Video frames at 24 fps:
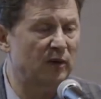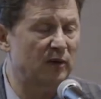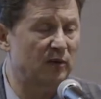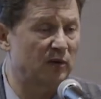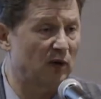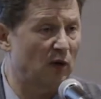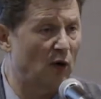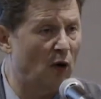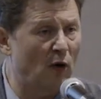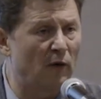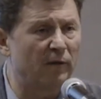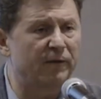We
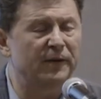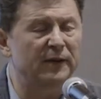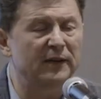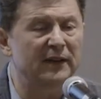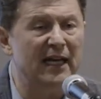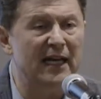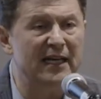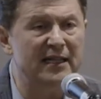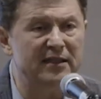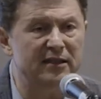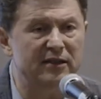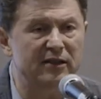were hopeful
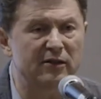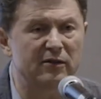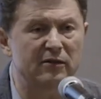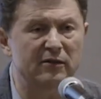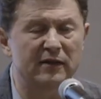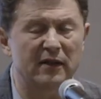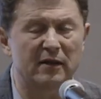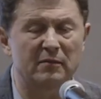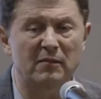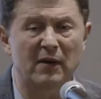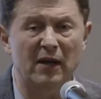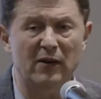last
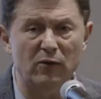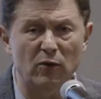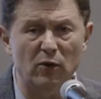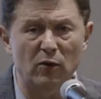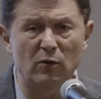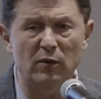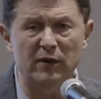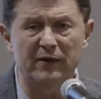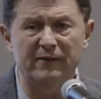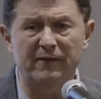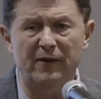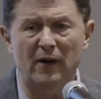year that
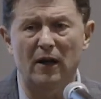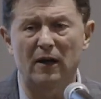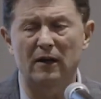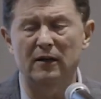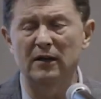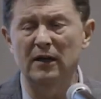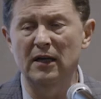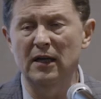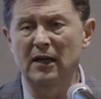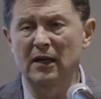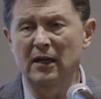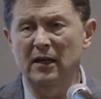Maduro would
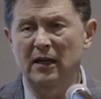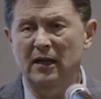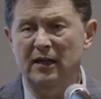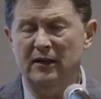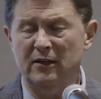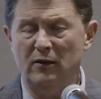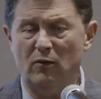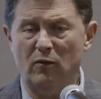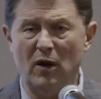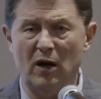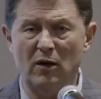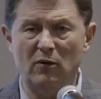fall
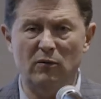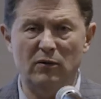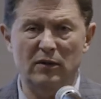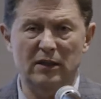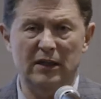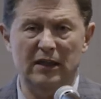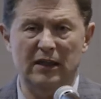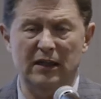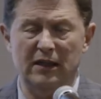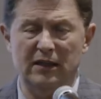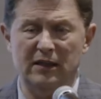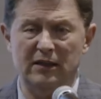and the Juan
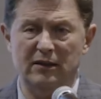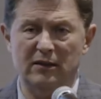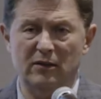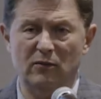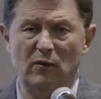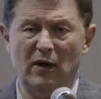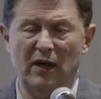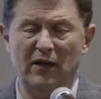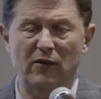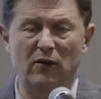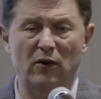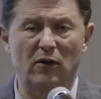
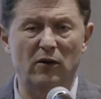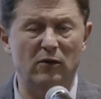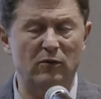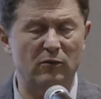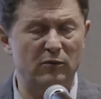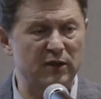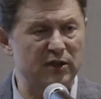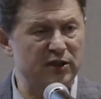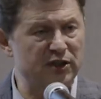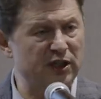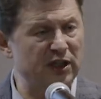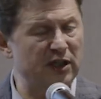Guaido
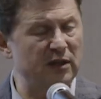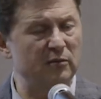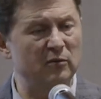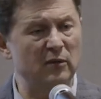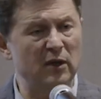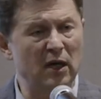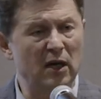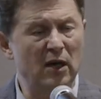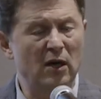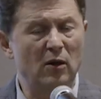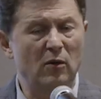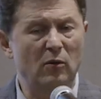
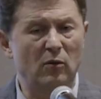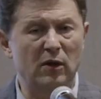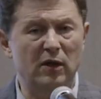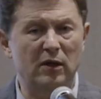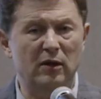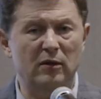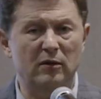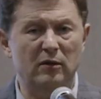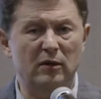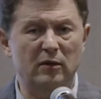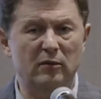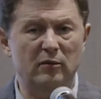regime
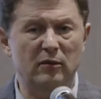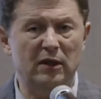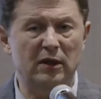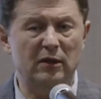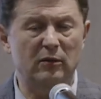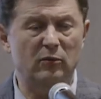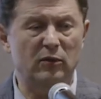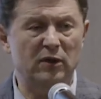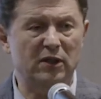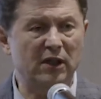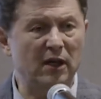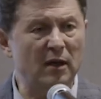
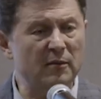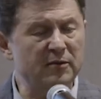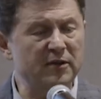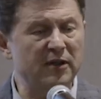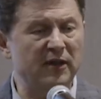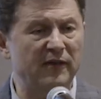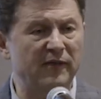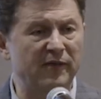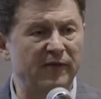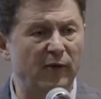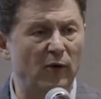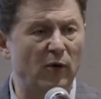would come
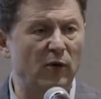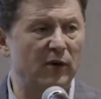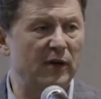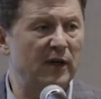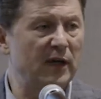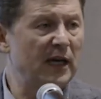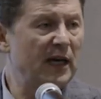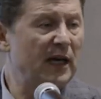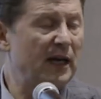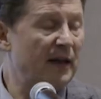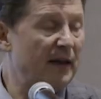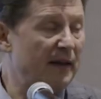to the
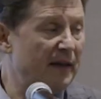fore.